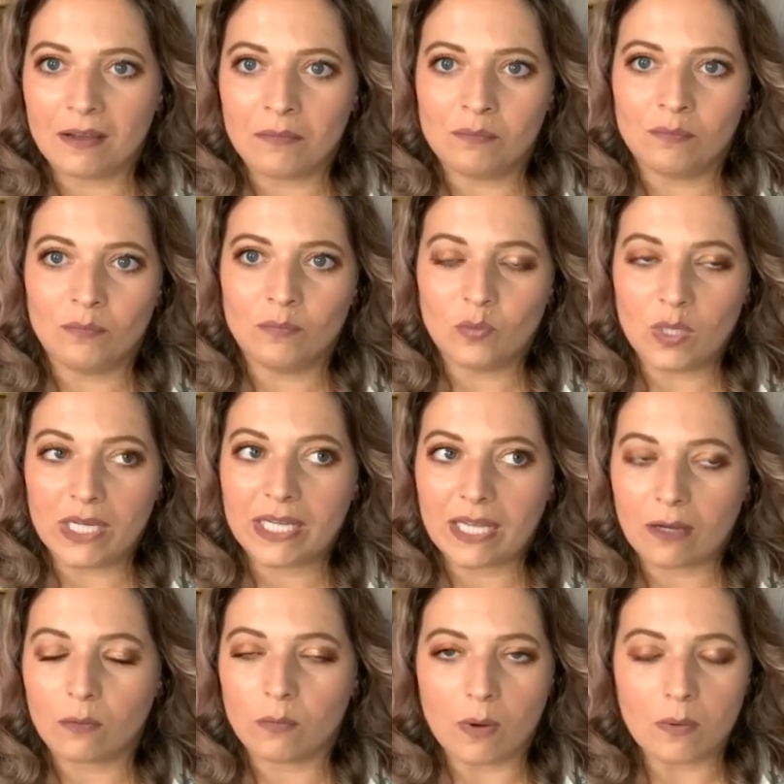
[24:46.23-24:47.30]
work
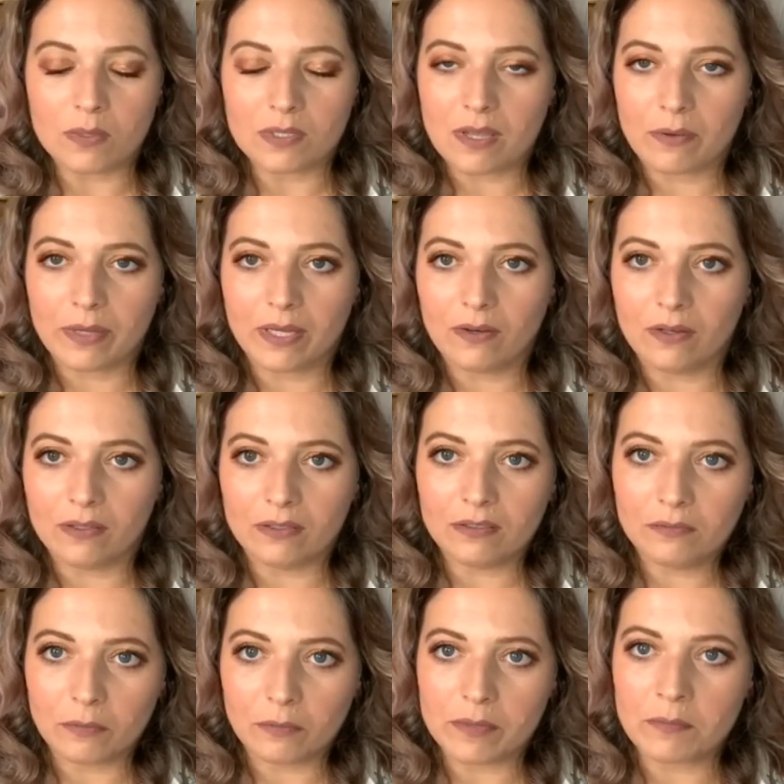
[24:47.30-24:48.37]
out what was going on
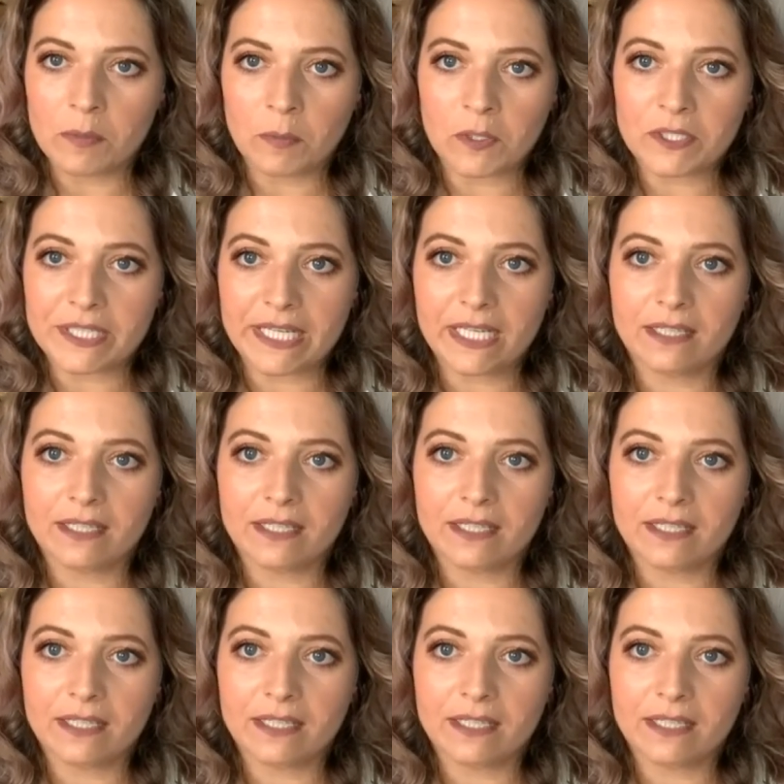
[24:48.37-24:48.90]
with my body.